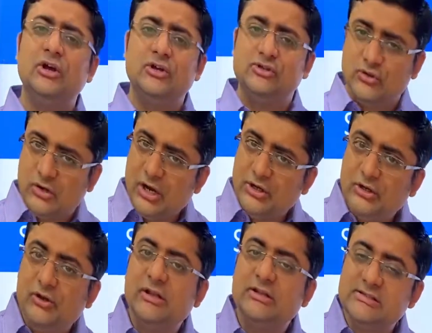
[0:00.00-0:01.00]
So
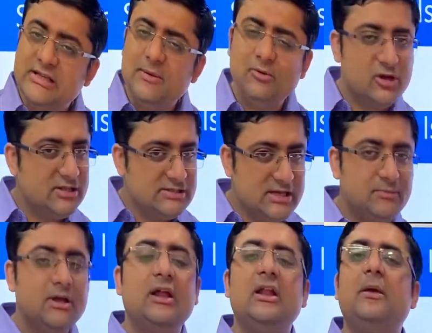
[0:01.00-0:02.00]
continuing the same concept,
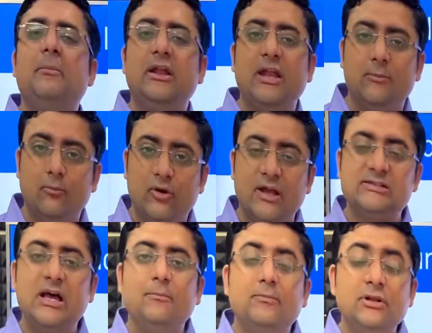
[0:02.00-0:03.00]
let me take more
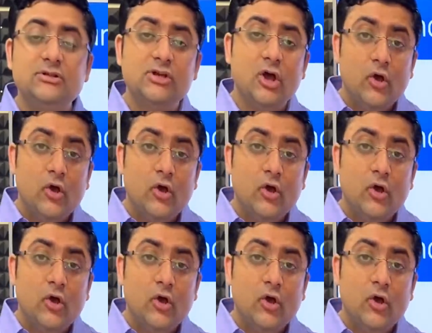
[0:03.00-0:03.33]
examples.